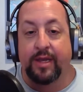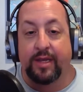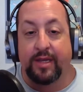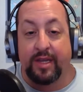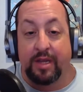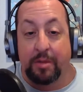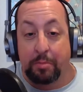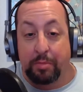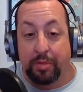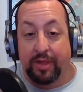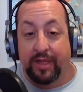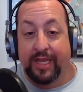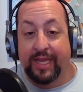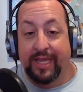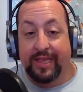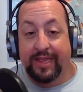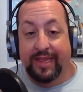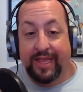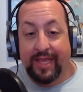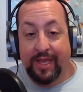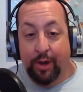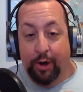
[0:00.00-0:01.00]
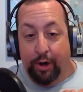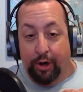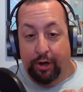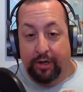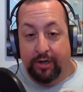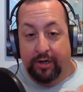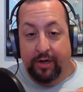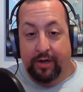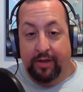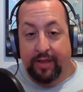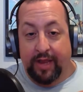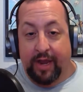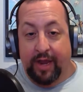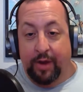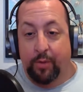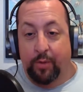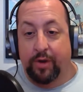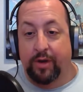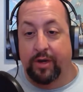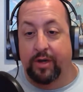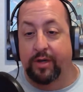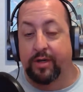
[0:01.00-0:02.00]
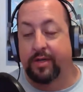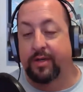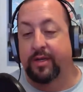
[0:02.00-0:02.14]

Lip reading: complete the arc on that one.